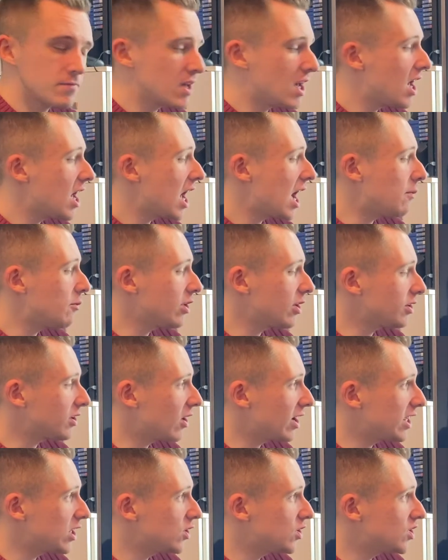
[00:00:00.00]
And what I'd like
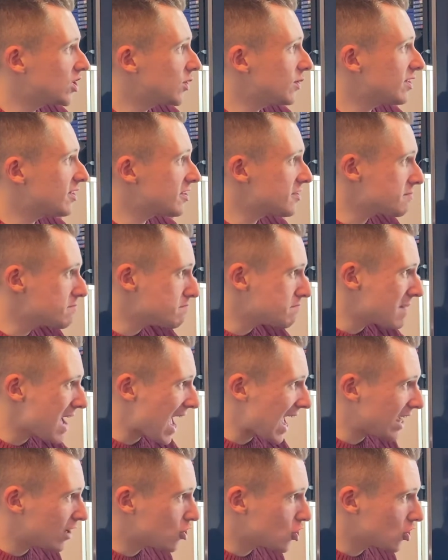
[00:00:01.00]
you to do is to
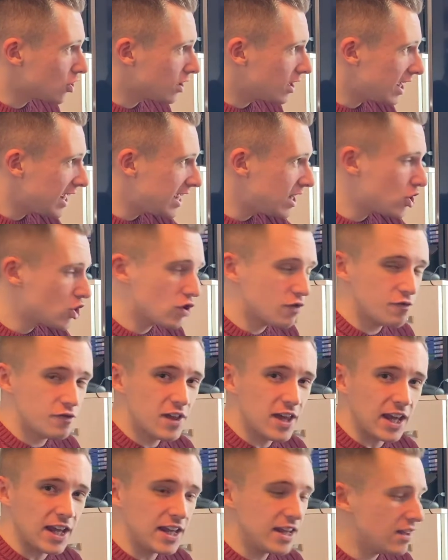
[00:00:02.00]
match each of
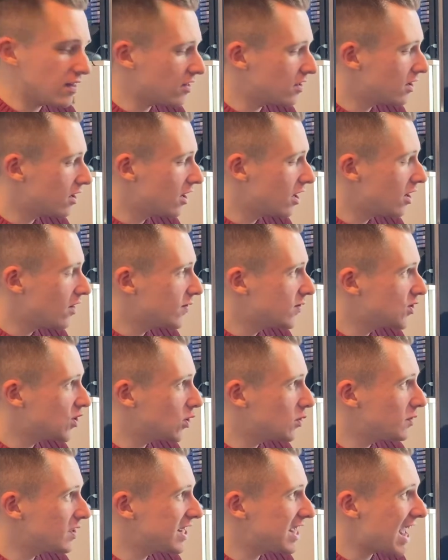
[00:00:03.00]
these to
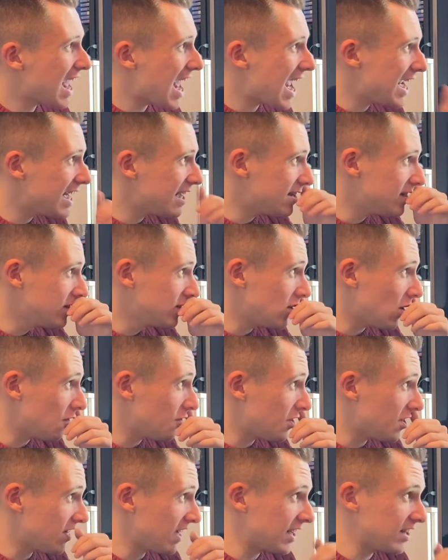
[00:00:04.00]
the end of the
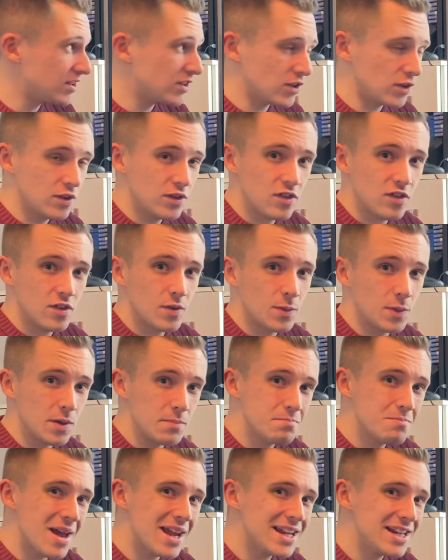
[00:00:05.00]
sentence, the
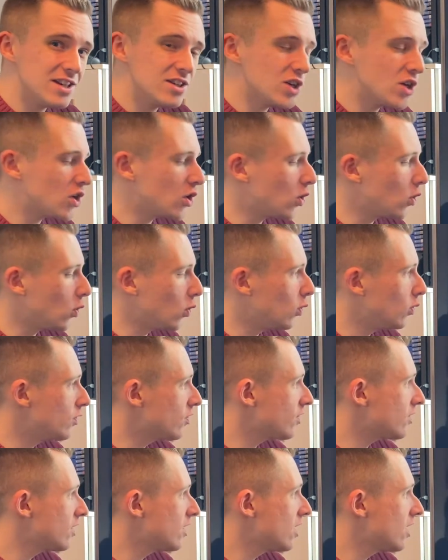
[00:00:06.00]
main clause,
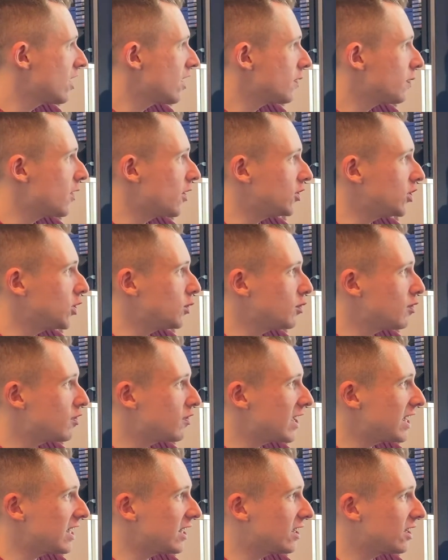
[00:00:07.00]
that you
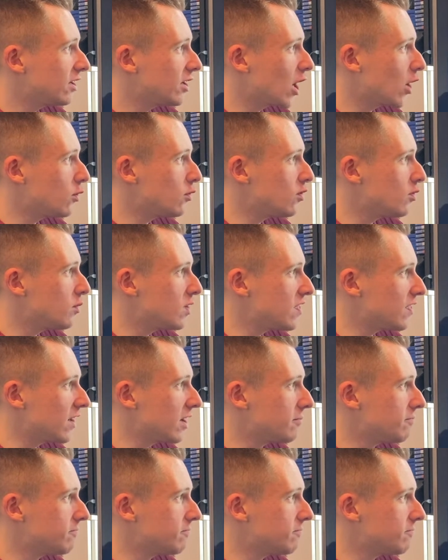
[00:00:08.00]
think goes with it.